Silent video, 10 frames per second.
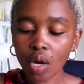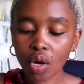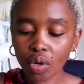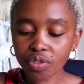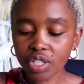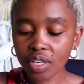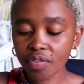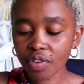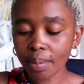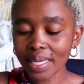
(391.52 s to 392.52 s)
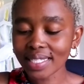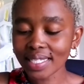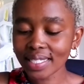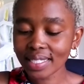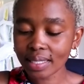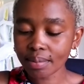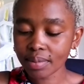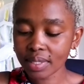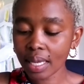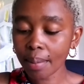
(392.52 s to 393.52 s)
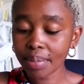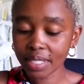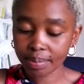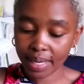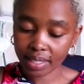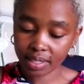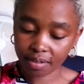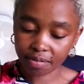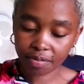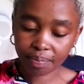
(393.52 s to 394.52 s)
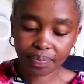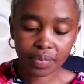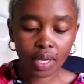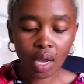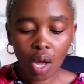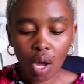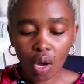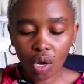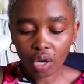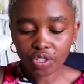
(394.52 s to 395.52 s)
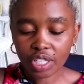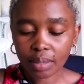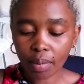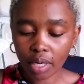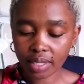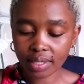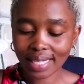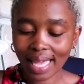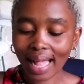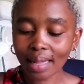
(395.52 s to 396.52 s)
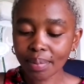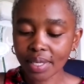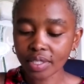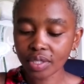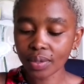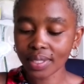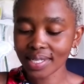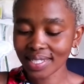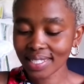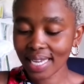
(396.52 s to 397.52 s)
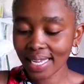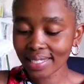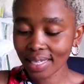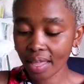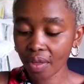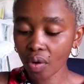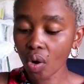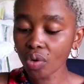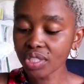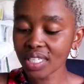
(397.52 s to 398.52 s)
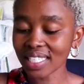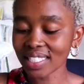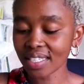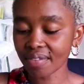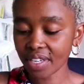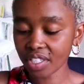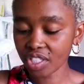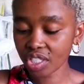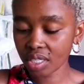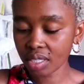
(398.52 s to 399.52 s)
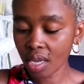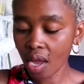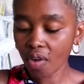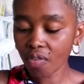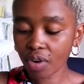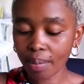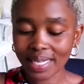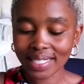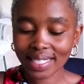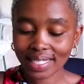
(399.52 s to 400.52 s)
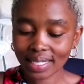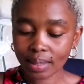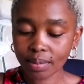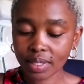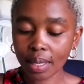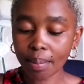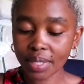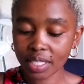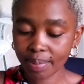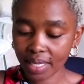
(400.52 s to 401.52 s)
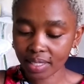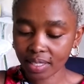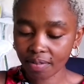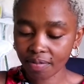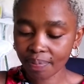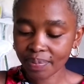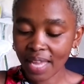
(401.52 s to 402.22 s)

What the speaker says: Coaching from a systems perspective. Coaching models help us to understand the coaching intervention from a systems perspective